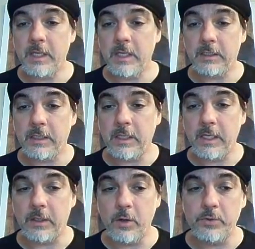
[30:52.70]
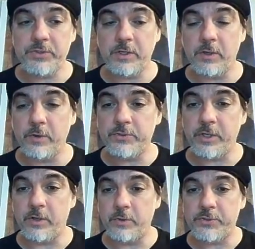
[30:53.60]
it goes
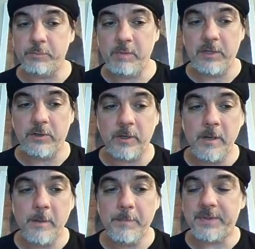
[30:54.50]
in meter,